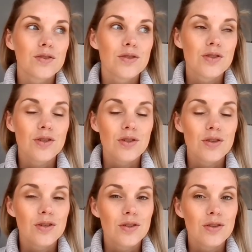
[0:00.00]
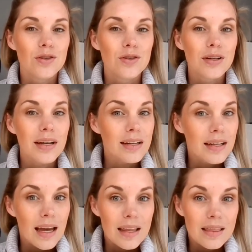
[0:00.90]
to
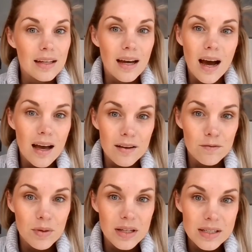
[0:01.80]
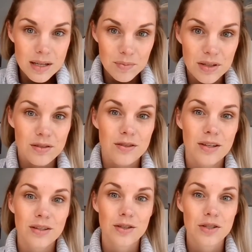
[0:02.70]
indicate that I have been accepted
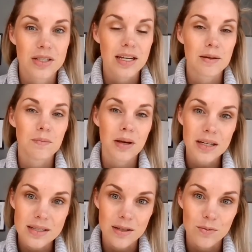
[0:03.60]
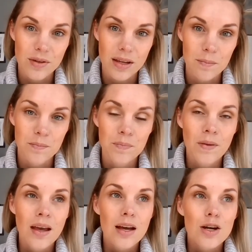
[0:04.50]
to study medicine with them.
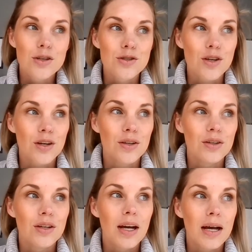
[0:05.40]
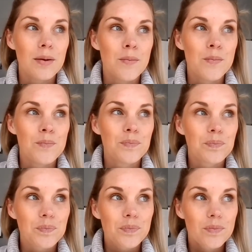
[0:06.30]
So
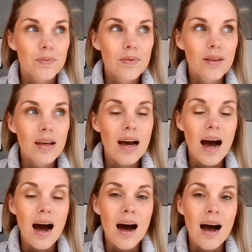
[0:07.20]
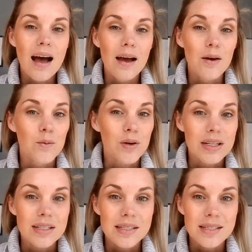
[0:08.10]
I
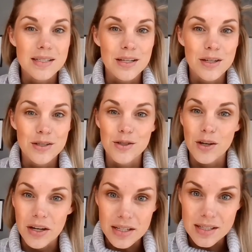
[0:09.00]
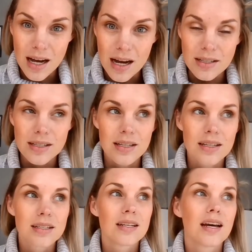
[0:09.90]
was so
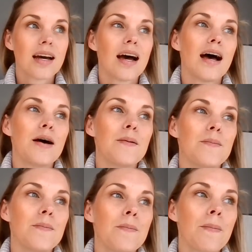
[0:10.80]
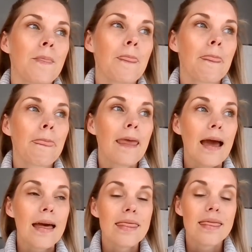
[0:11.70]
excited,
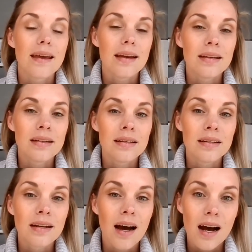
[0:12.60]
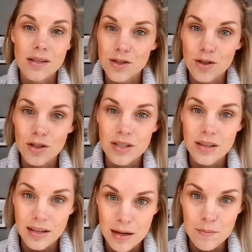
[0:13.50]
and then I started the
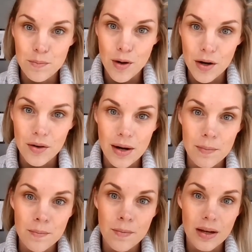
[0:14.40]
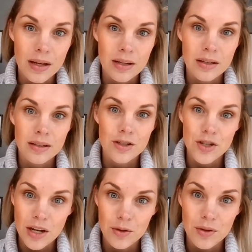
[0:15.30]
GEMP program in
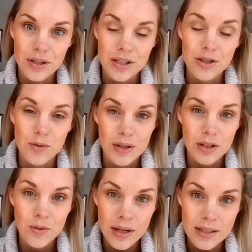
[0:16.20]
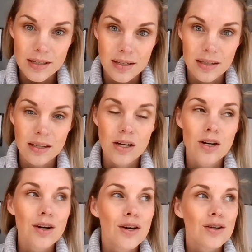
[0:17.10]
January 2020.
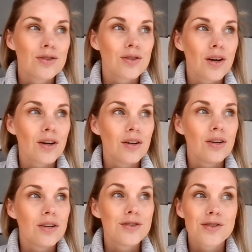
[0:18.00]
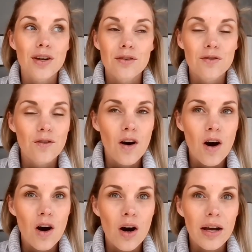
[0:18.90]
So
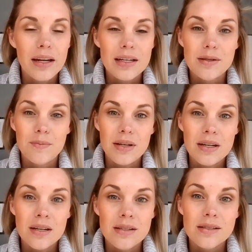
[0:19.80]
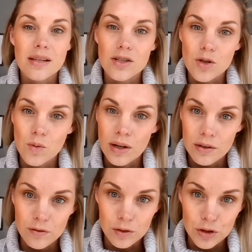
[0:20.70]
far it has been such a
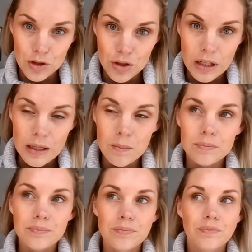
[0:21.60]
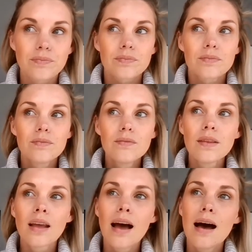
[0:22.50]
wonderful journey.
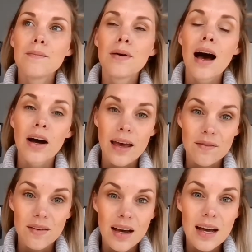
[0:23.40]
However,